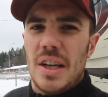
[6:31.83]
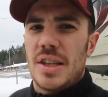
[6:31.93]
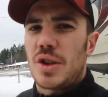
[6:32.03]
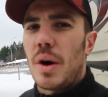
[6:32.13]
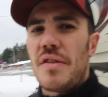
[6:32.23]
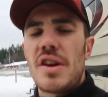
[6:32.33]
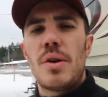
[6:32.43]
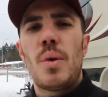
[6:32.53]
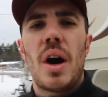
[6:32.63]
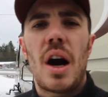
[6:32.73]
So if
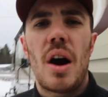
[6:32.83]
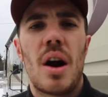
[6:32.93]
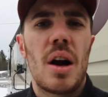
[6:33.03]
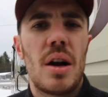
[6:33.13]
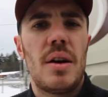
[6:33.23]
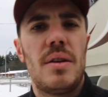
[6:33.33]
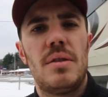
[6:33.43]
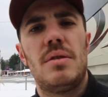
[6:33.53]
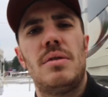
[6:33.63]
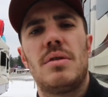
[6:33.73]
you are
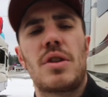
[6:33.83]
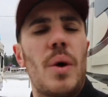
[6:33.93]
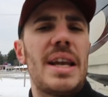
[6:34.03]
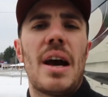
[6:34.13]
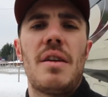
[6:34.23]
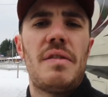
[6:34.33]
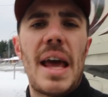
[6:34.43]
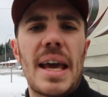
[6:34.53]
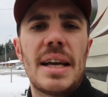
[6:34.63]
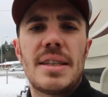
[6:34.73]
going down to
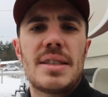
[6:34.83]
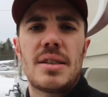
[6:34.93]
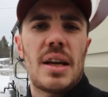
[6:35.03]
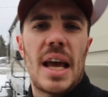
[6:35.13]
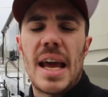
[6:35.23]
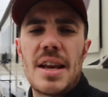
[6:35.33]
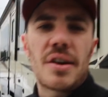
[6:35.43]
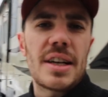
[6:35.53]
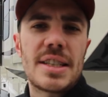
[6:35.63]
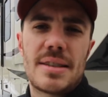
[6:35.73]
Vegas and you're
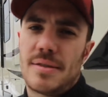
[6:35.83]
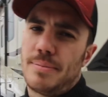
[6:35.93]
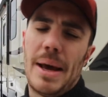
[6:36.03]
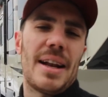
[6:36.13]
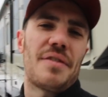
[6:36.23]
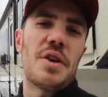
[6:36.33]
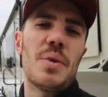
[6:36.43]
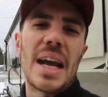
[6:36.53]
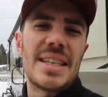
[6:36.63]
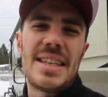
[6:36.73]
gonna spend a few
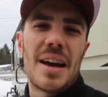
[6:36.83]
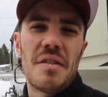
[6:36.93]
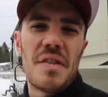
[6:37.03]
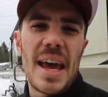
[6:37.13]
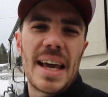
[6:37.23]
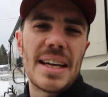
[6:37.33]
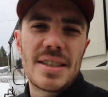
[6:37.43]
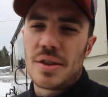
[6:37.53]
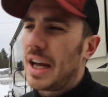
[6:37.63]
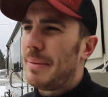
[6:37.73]
nights down in
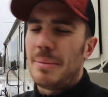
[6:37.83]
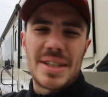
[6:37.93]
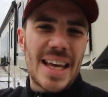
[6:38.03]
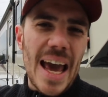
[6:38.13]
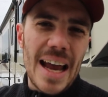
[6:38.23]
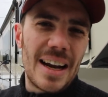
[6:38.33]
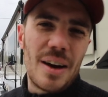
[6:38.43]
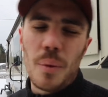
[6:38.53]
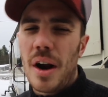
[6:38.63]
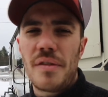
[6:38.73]
Vegas or coming up to Canada,
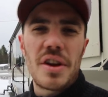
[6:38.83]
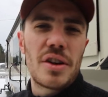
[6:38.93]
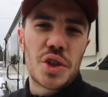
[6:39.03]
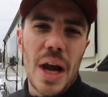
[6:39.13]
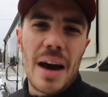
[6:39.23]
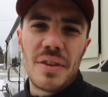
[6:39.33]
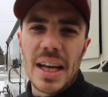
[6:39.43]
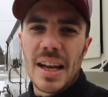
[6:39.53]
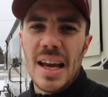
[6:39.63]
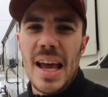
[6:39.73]
wherever you're traveling,